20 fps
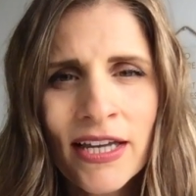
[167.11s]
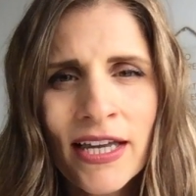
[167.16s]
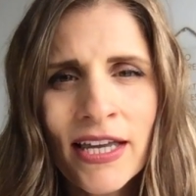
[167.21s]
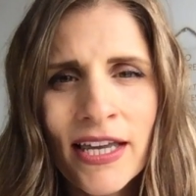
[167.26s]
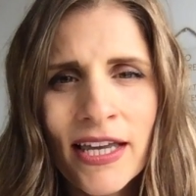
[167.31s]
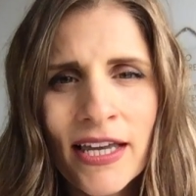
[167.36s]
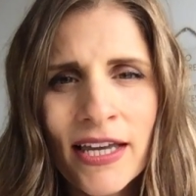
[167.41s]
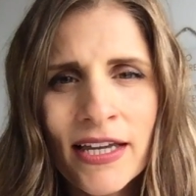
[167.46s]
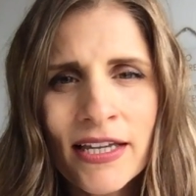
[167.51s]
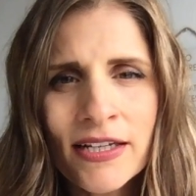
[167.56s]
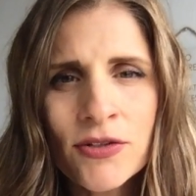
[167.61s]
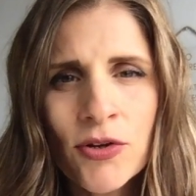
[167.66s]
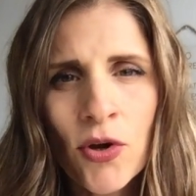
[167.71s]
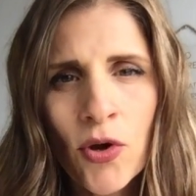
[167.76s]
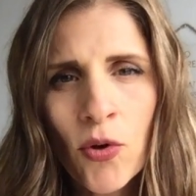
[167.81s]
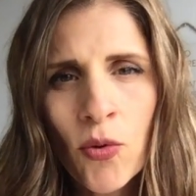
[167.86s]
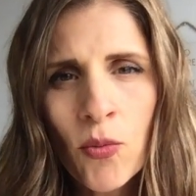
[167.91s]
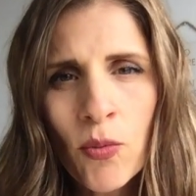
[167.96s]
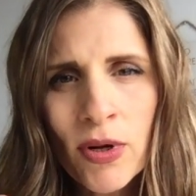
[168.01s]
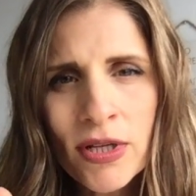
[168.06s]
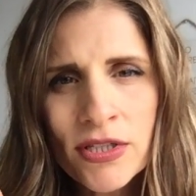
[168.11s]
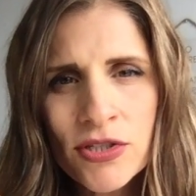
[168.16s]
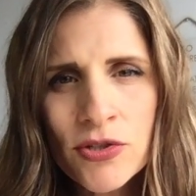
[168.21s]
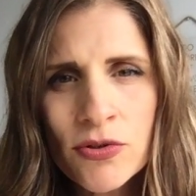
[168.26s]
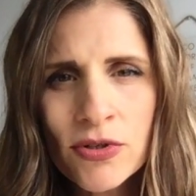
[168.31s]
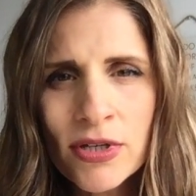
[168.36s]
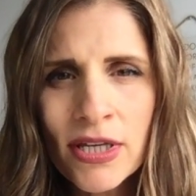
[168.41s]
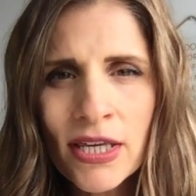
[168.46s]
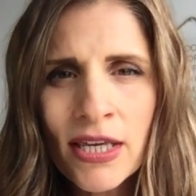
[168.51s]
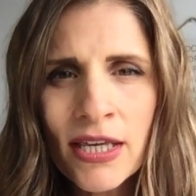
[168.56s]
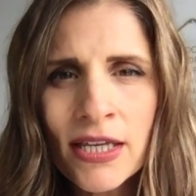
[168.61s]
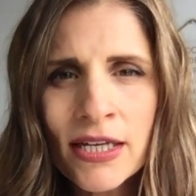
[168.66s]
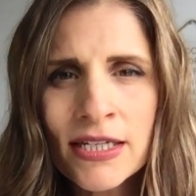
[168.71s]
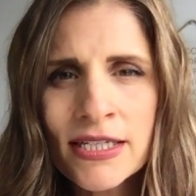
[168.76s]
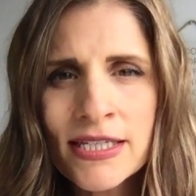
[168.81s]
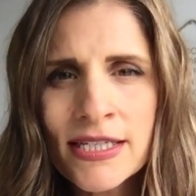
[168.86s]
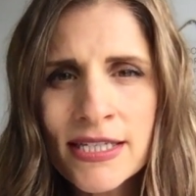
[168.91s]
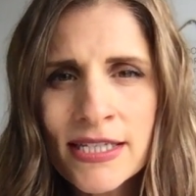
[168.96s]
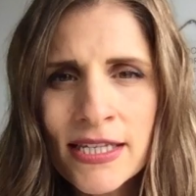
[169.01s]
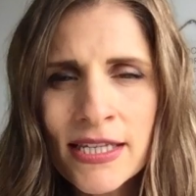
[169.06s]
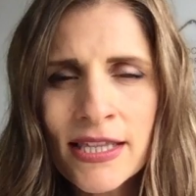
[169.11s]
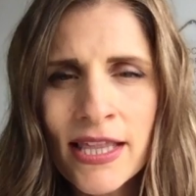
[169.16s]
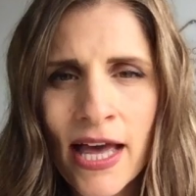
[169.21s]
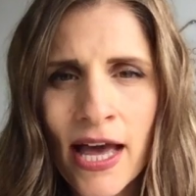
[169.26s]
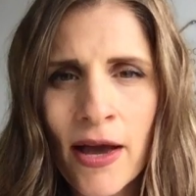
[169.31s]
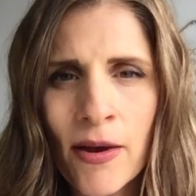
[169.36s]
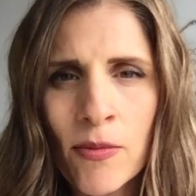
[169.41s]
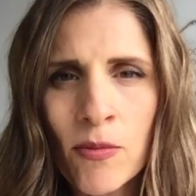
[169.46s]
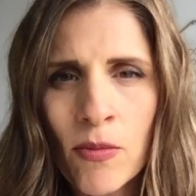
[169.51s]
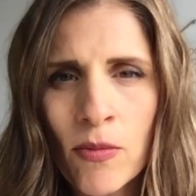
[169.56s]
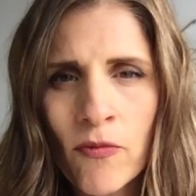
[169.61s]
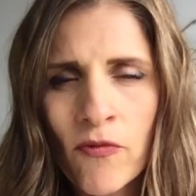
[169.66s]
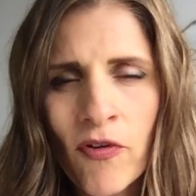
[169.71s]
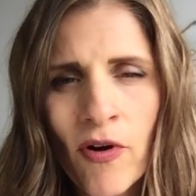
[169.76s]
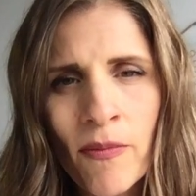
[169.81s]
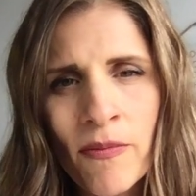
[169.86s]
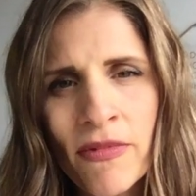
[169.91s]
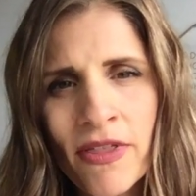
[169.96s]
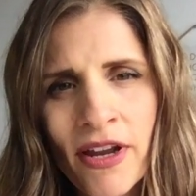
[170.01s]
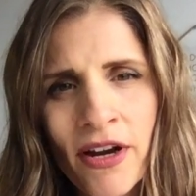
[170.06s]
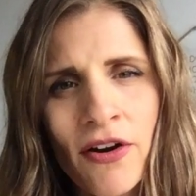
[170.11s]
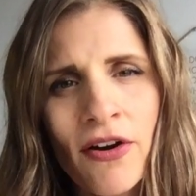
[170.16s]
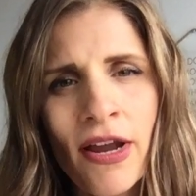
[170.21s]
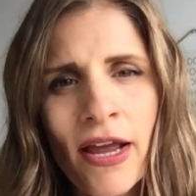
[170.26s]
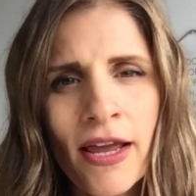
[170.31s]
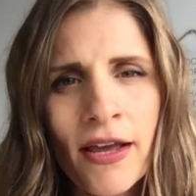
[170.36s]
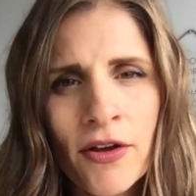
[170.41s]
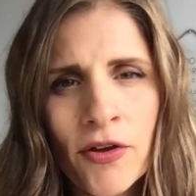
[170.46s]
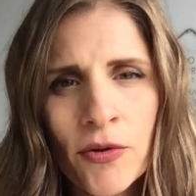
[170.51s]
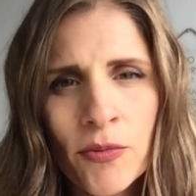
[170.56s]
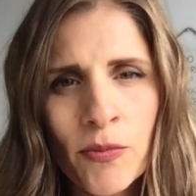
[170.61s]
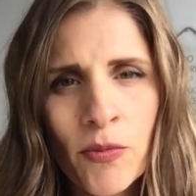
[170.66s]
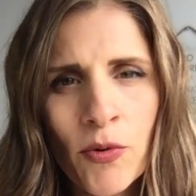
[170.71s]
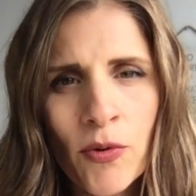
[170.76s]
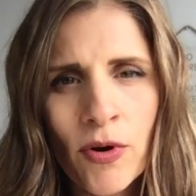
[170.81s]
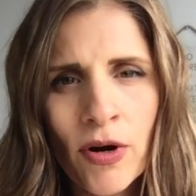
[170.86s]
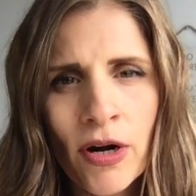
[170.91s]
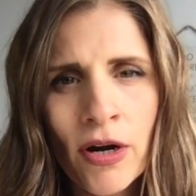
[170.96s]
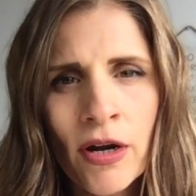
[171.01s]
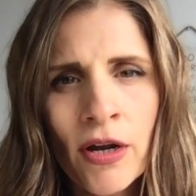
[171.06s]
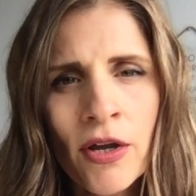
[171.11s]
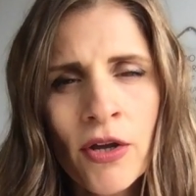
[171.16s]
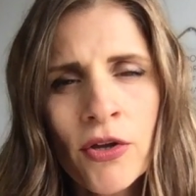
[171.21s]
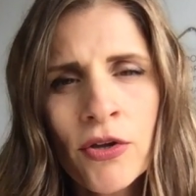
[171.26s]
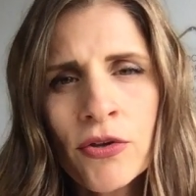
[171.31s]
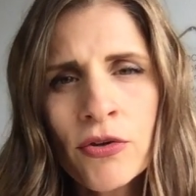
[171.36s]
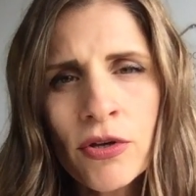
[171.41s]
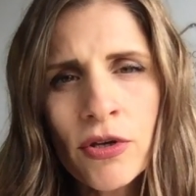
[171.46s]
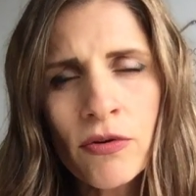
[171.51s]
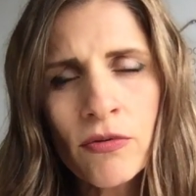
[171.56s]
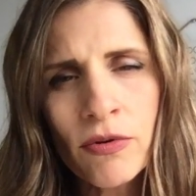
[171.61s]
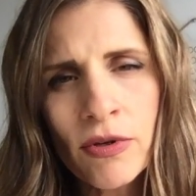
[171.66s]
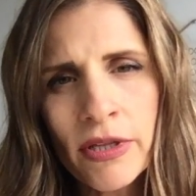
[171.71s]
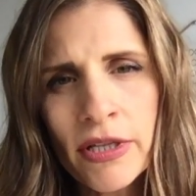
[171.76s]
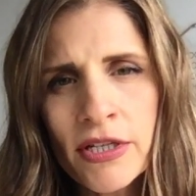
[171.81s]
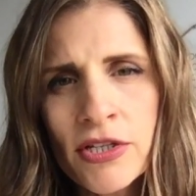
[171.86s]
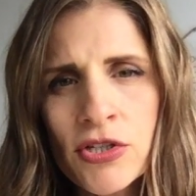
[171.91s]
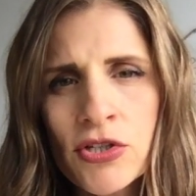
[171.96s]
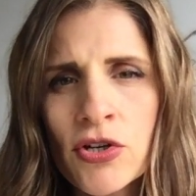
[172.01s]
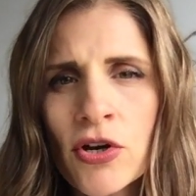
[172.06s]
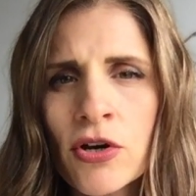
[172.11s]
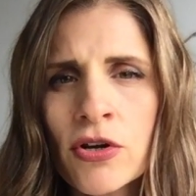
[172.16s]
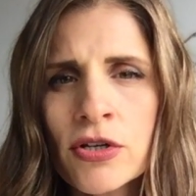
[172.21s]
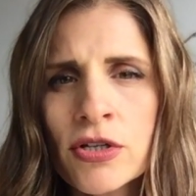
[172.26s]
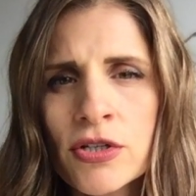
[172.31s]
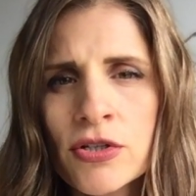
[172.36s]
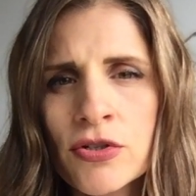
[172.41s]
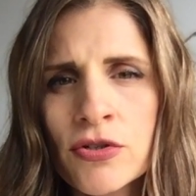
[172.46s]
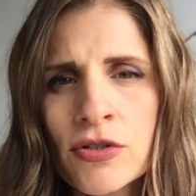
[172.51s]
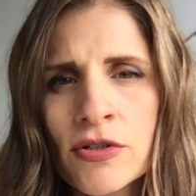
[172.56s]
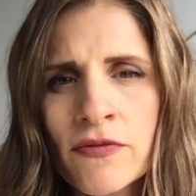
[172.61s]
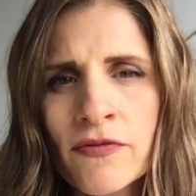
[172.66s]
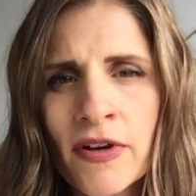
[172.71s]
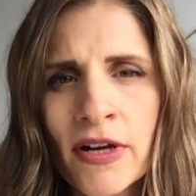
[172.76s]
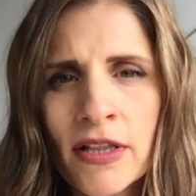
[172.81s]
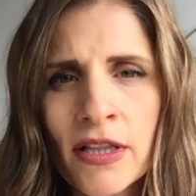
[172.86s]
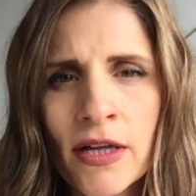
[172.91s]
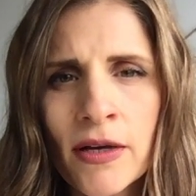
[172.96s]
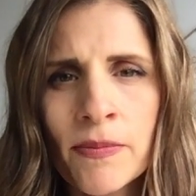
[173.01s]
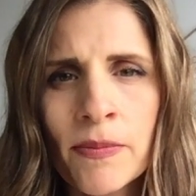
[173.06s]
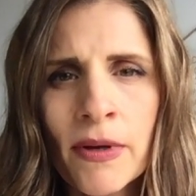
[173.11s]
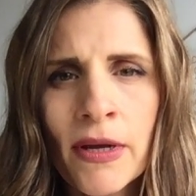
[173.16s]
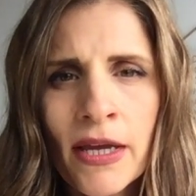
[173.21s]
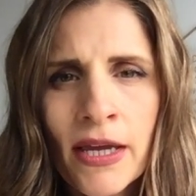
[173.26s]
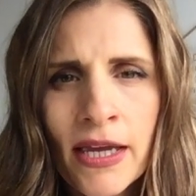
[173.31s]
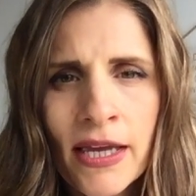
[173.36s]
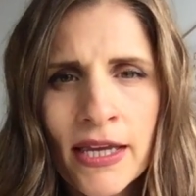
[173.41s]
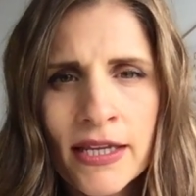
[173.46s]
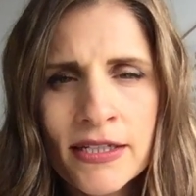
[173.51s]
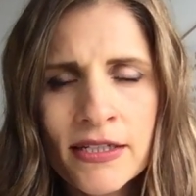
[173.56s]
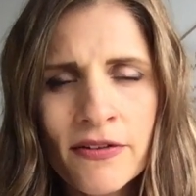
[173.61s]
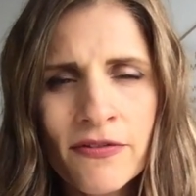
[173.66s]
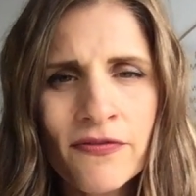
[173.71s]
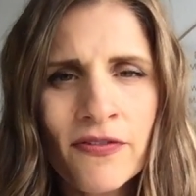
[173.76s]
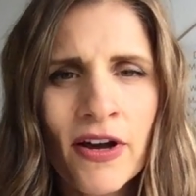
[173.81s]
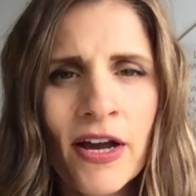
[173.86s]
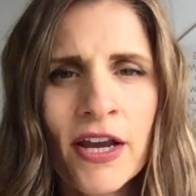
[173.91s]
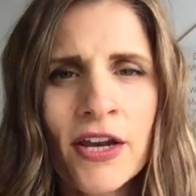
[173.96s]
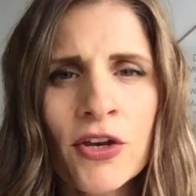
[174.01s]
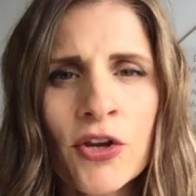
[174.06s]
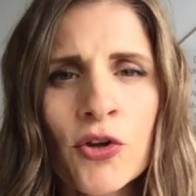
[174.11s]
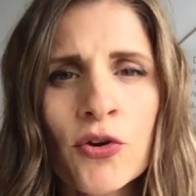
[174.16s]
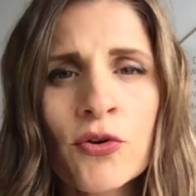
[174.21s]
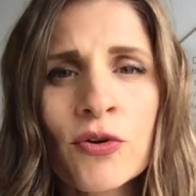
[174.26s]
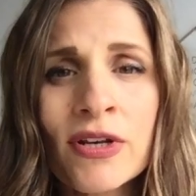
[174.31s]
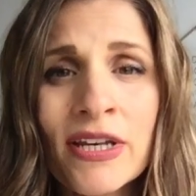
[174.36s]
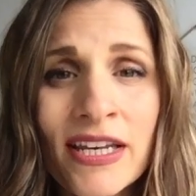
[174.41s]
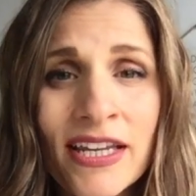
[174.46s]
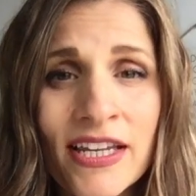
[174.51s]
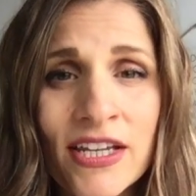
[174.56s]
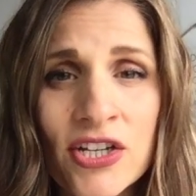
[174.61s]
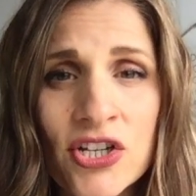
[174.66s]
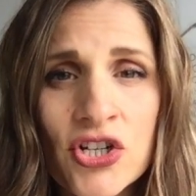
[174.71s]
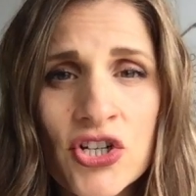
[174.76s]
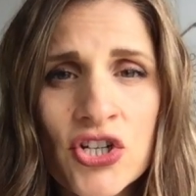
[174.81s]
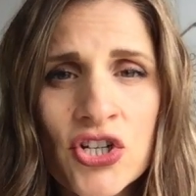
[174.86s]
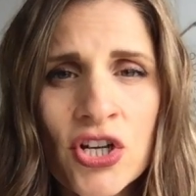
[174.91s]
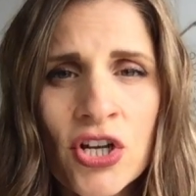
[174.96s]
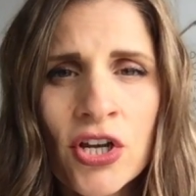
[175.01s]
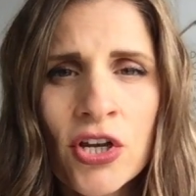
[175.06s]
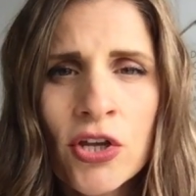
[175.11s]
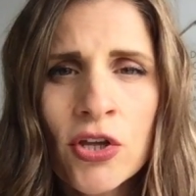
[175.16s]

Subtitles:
And once you can see that from their angle more, you can really start to develop and define your niche.